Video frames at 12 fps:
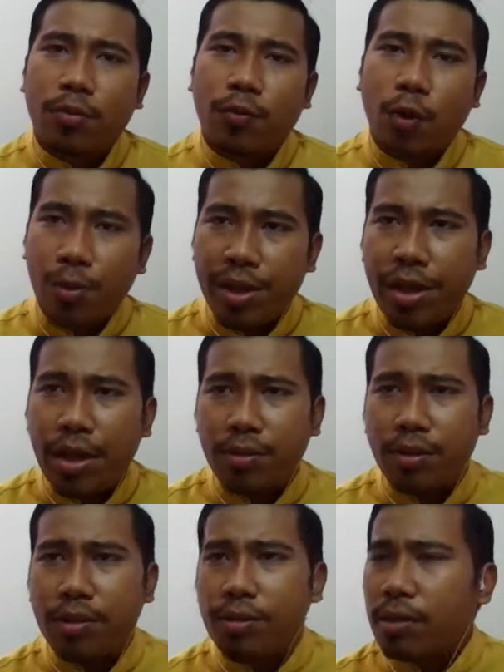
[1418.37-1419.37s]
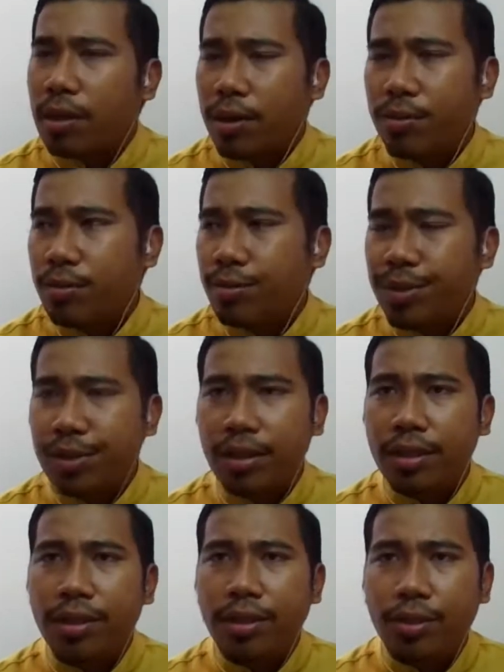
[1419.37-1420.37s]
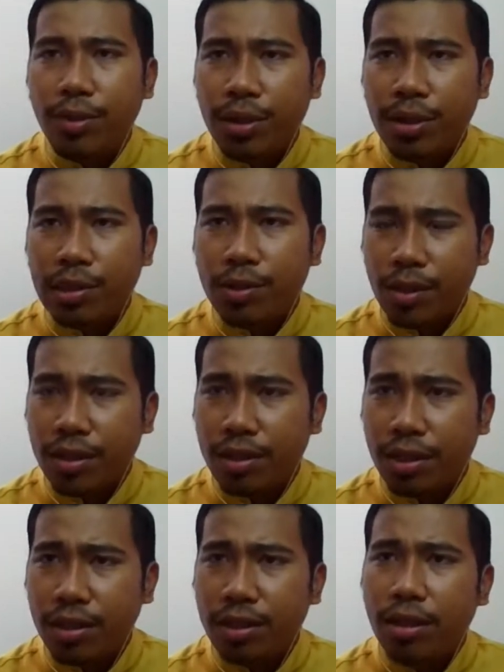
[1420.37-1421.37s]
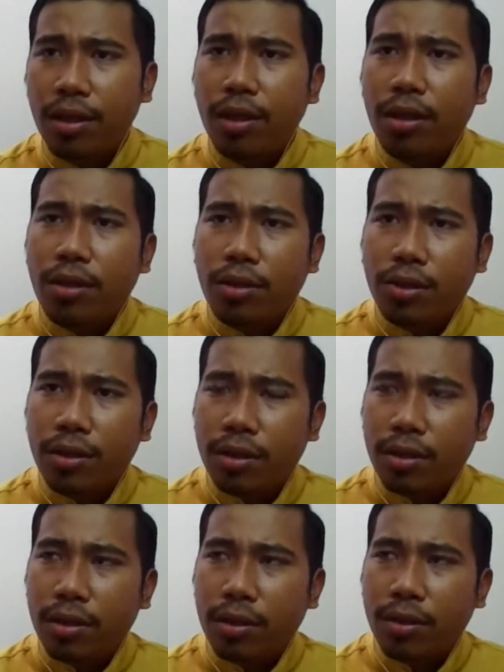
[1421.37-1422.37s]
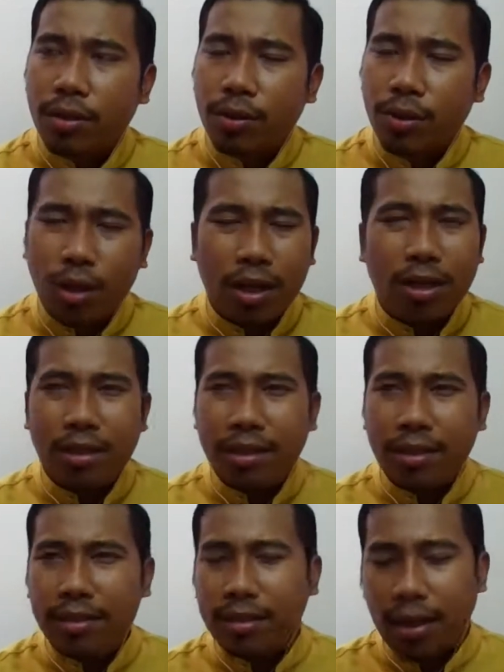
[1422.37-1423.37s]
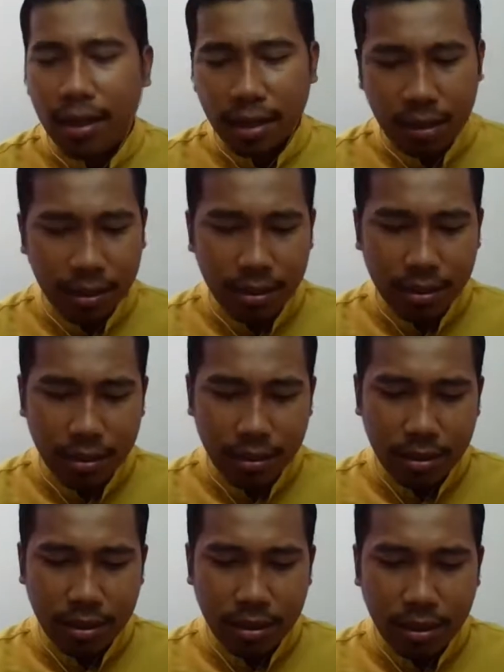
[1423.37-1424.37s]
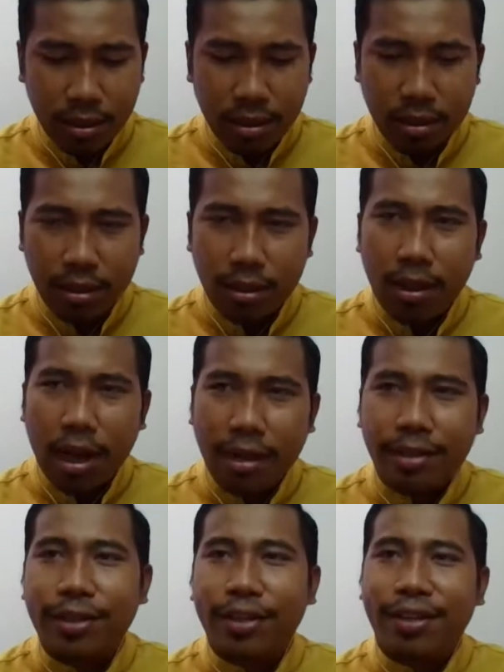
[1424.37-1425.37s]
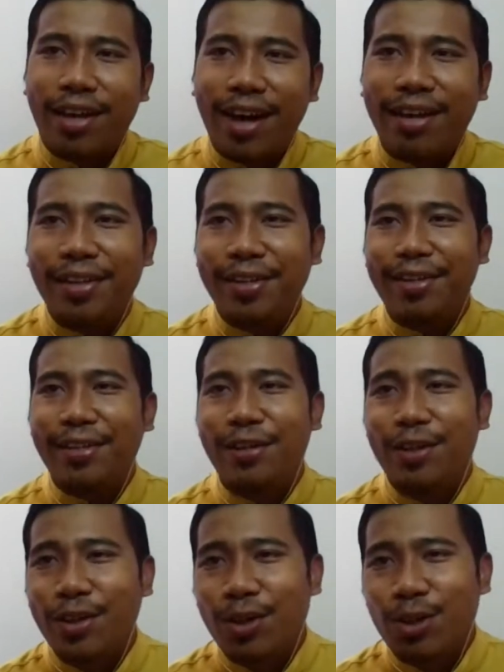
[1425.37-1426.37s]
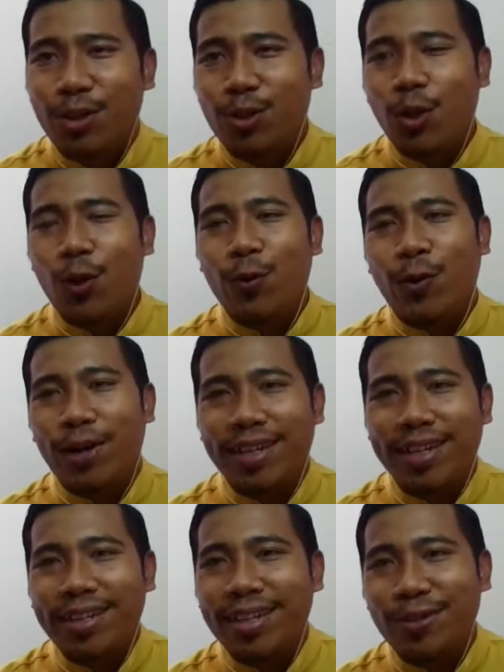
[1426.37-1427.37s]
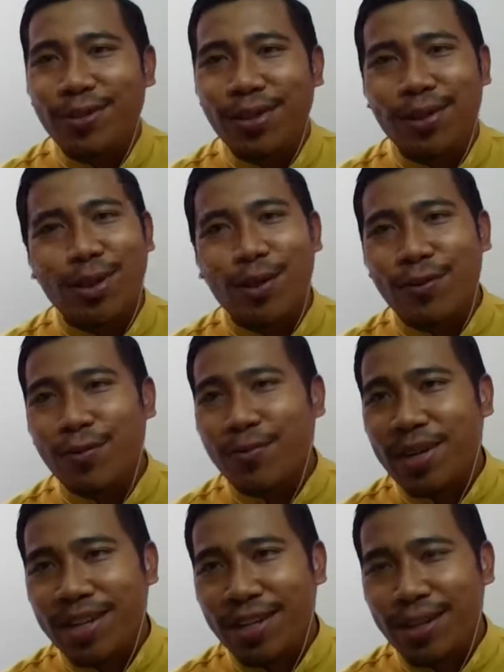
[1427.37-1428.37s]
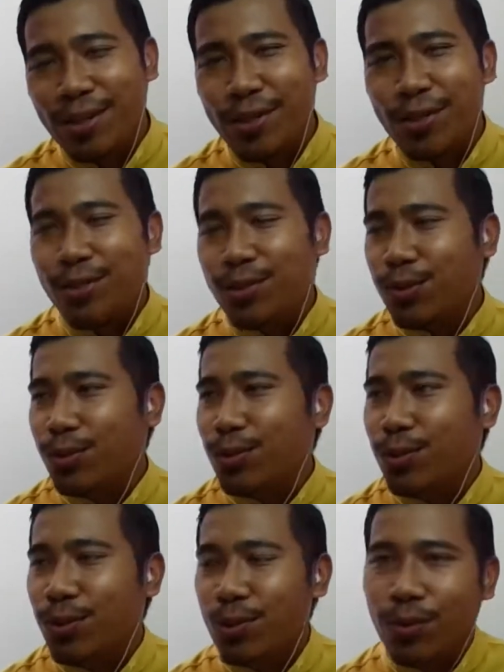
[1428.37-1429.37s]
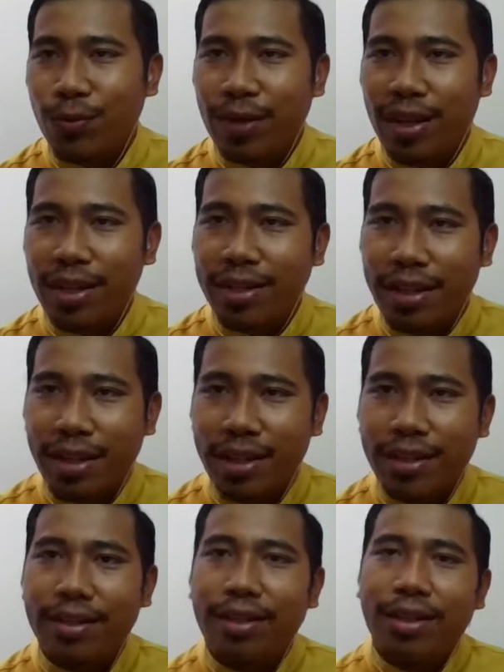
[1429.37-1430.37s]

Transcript: for me, I'm busy doing installation. You know lah, these are under R&D. So for R&D, you need a lot of money to validate.